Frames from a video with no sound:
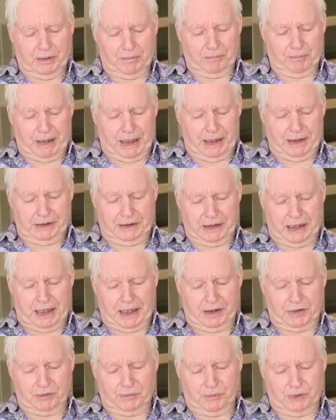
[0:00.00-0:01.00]
My
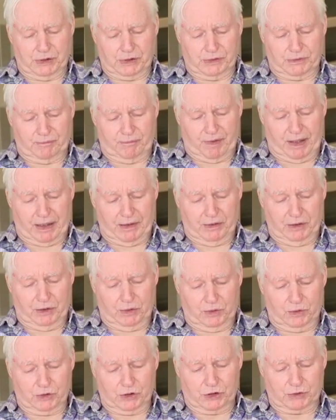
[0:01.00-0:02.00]
dad was a very
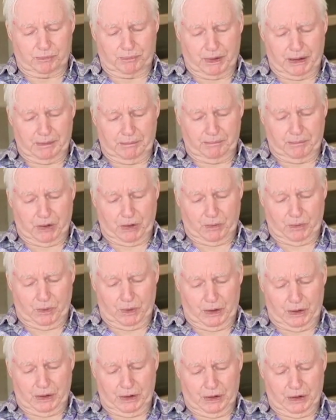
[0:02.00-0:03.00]
good spin
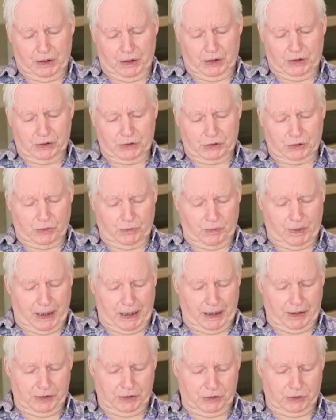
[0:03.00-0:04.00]
bowler, so
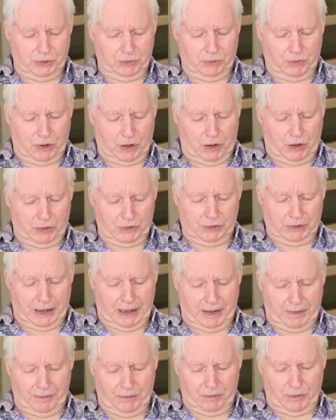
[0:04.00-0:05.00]
I took on
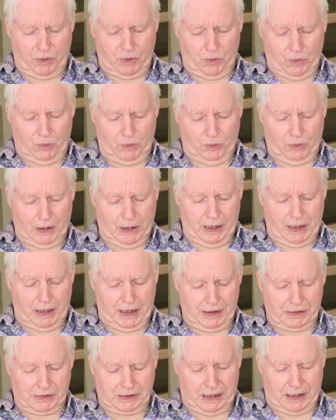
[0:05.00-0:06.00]
that role
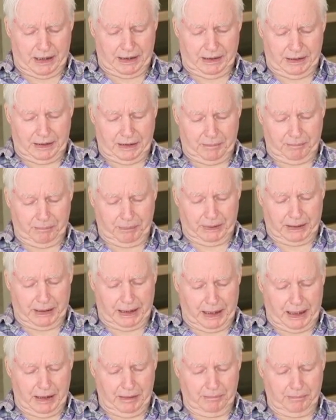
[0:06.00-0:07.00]
as I
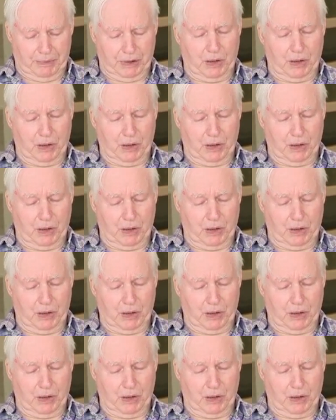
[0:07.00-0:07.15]
became